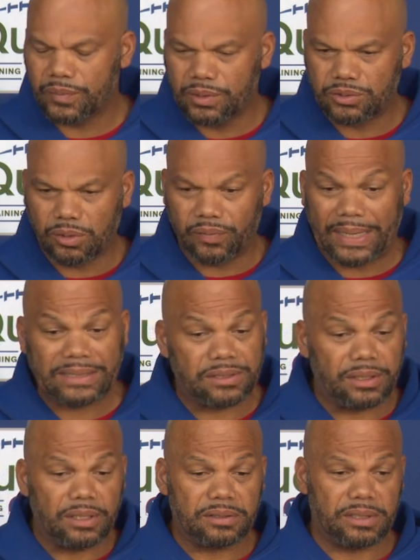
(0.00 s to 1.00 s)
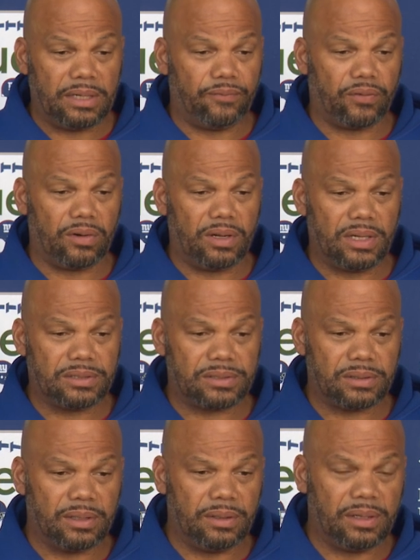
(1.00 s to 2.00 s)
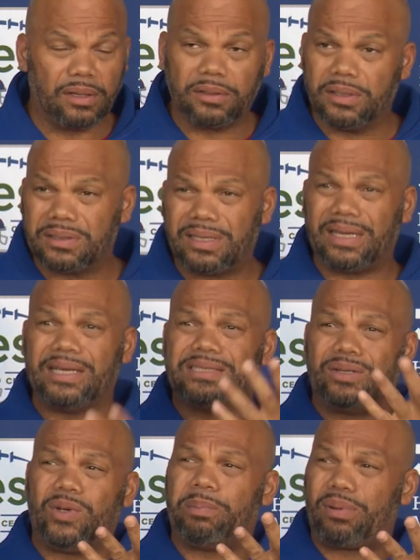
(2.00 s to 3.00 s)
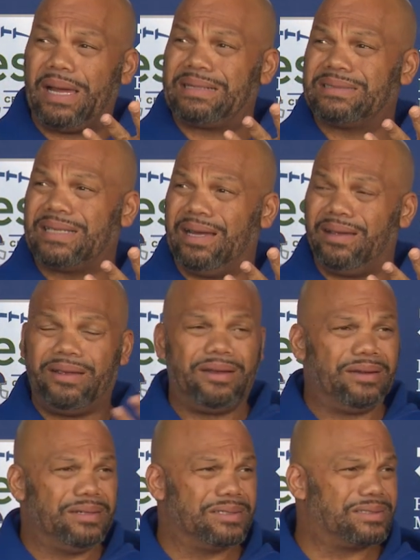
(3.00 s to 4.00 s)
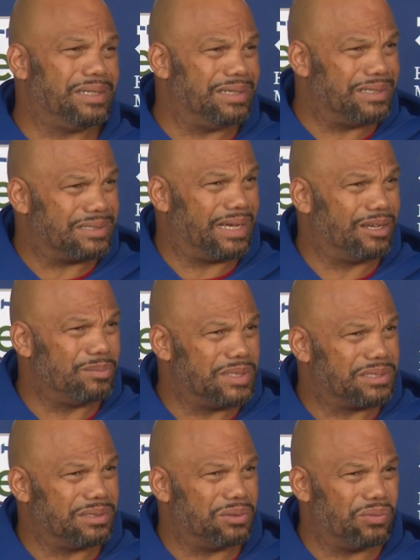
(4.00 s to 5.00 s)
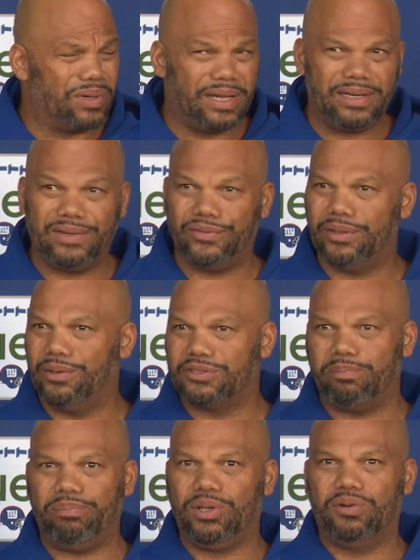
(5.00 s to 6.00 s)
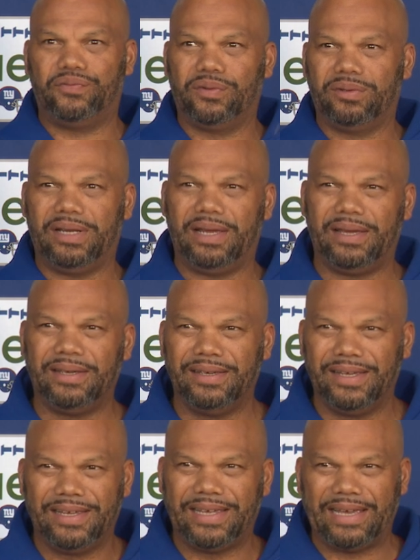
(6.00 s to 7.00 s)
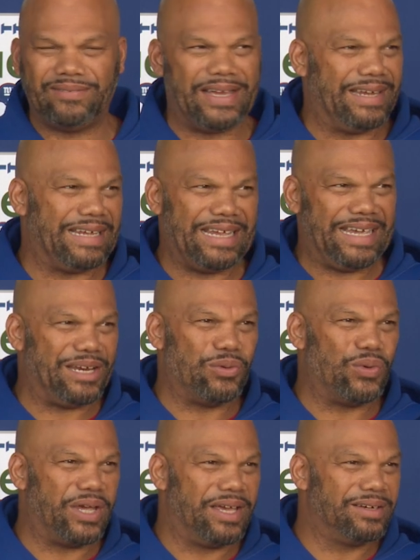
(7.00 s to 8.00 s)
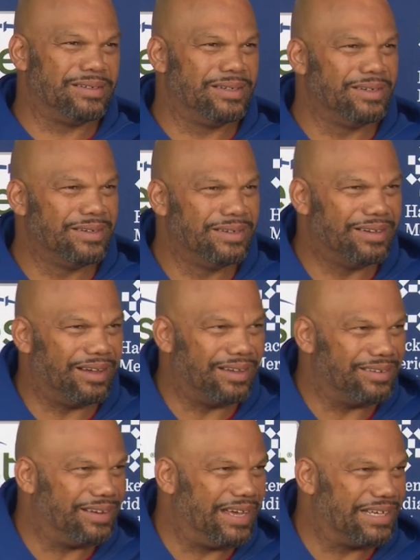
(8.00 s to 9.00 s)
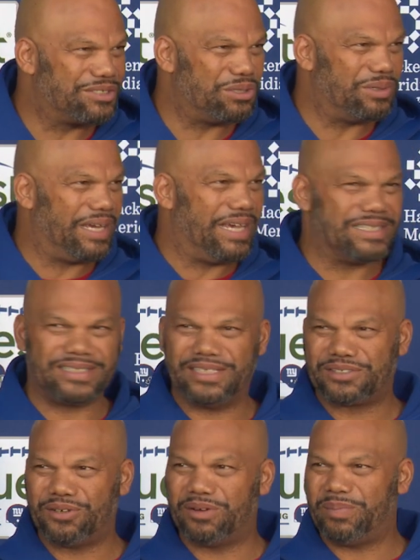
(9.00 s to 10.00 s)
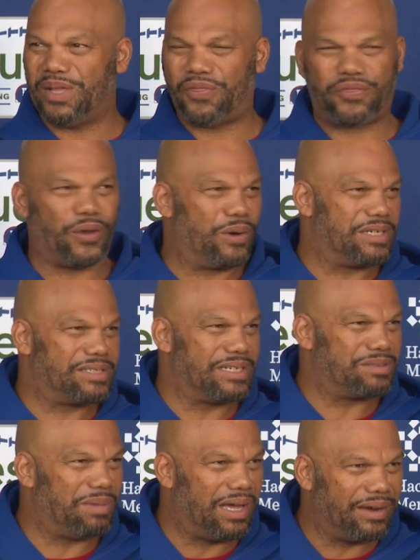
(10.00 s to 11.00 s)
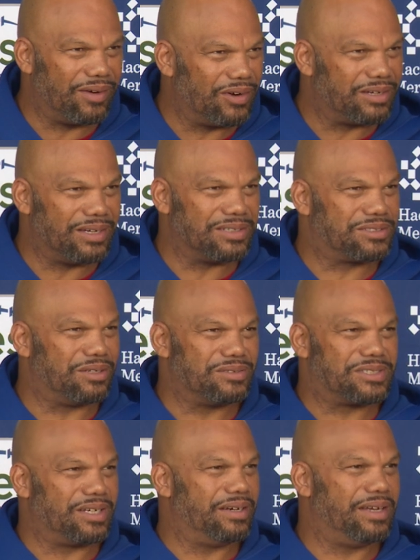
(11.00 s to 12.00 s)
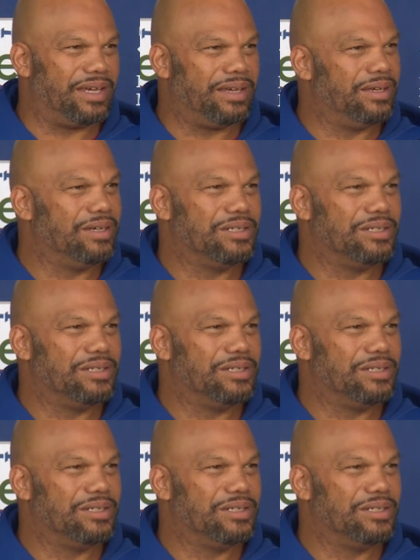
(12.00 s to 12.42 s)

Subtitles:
So that's a good thing for us. Another good thing is that we practice out here in these elements in the wind, even though it's beautiful today. I haven't had any wind the last 2 days, and it's going to be 36 mile an hour gust on Sunday.